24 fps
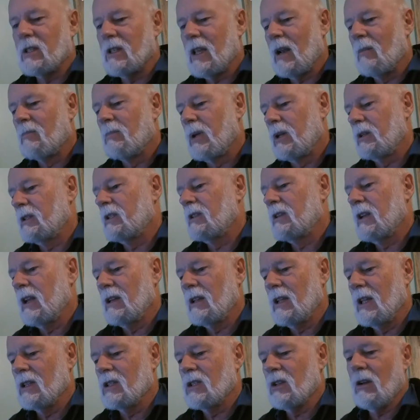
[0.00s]
it started belting down
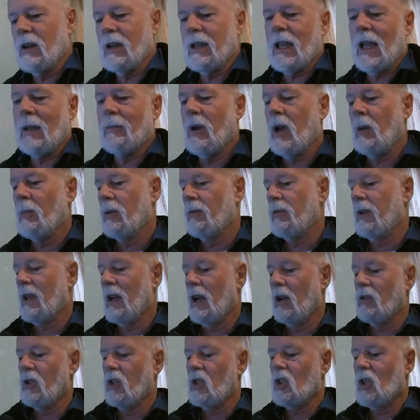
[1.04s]
again. So I came home and
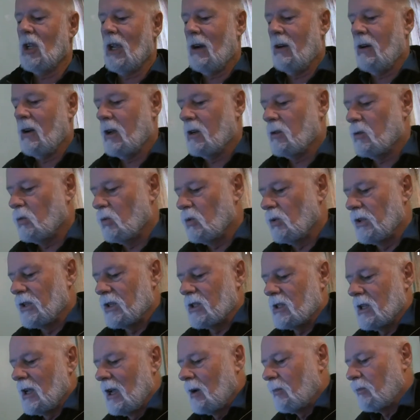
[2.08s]
figured I'll just carry on all
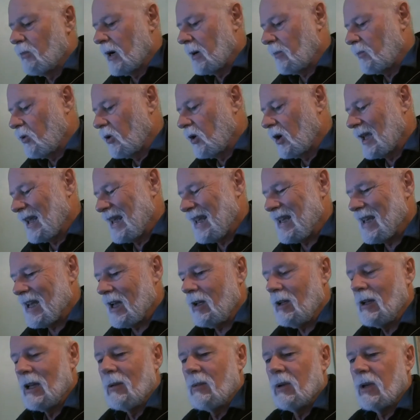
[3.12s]
this prep work
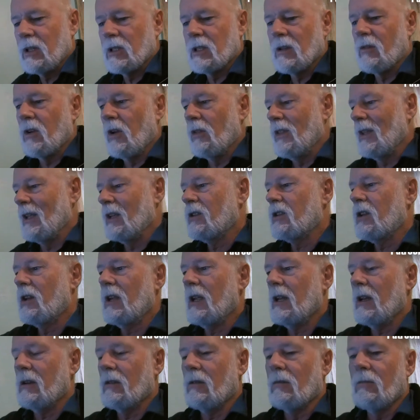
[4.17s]
here because I've got the
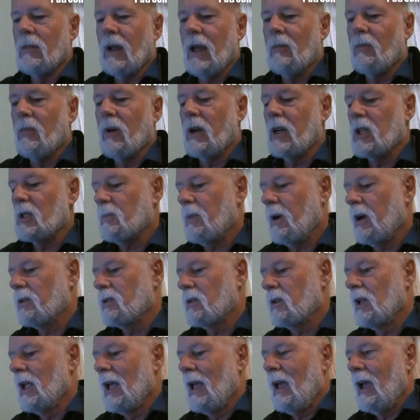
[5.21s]
internet at my
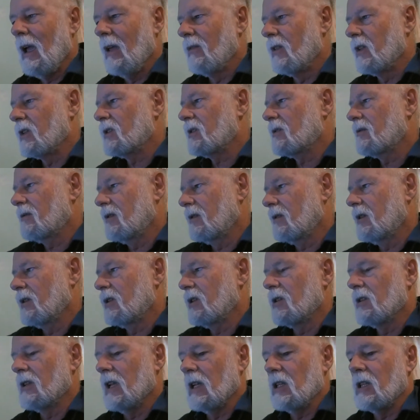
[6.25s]
disposal, and this
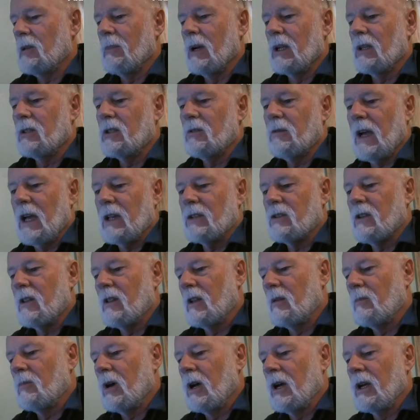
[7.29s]
is actually much faster
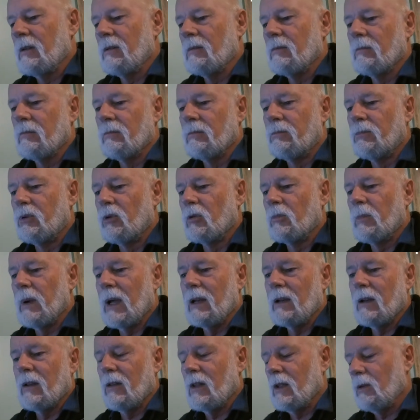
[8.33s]
than my
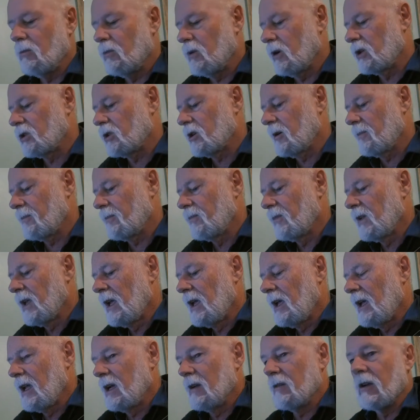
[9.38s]
broadband at the workshop.
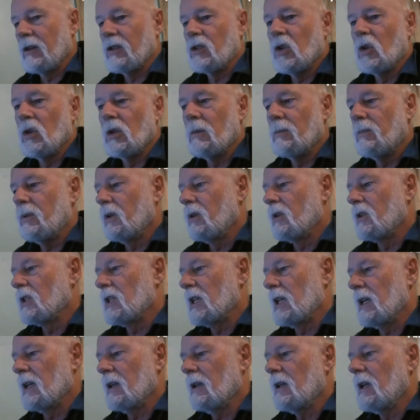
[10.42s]
And I've got 2
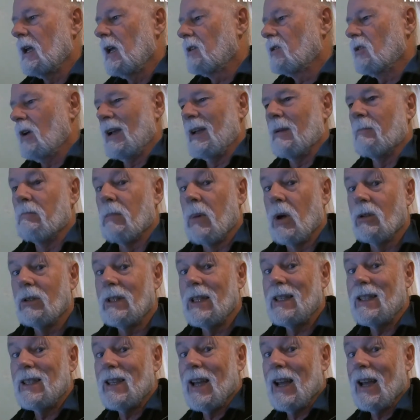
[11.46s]
computers here, so I can
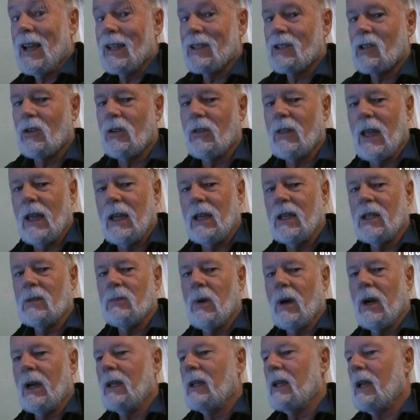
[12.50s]
multitask. Look at that. Here's
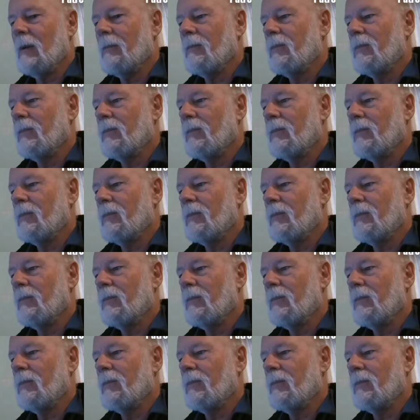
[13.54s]
my